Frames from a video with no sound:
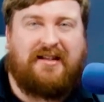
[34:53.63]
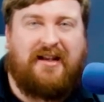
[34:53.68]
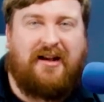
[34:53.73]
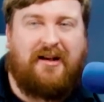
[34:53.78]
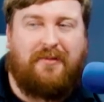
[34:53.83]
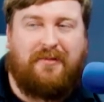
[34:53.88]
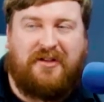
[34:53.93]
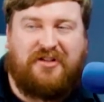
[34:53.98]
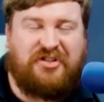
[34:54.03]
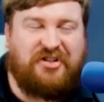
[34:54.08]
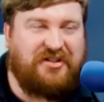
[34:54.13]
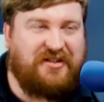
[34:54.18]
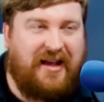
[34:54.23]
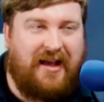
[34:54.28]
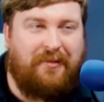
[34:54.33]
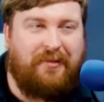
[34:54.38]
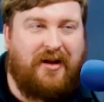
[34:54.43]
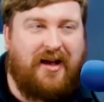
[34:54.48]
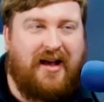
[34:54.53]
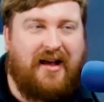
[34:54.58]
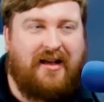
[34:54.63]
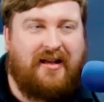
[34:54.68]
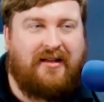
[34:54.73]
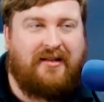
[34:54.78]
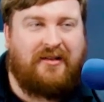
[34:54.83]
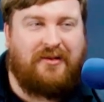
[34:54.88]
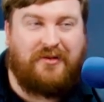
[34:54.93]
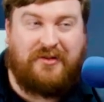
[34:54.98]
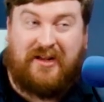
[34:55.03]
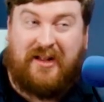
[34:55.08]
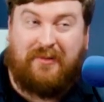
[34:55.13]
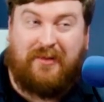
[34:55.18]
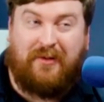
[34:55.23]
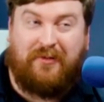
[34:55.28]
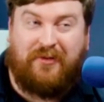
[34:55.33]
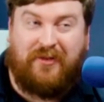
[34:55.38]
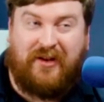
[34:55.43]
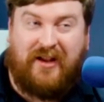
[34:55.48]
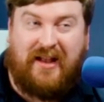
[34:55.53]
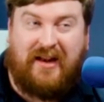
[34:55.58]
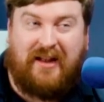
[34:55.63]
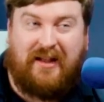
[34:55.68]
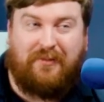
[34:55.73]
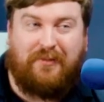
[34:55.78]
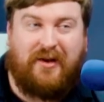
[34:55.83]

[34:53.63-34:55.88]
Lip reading: The Shazam guy, whose name I'm forgetting,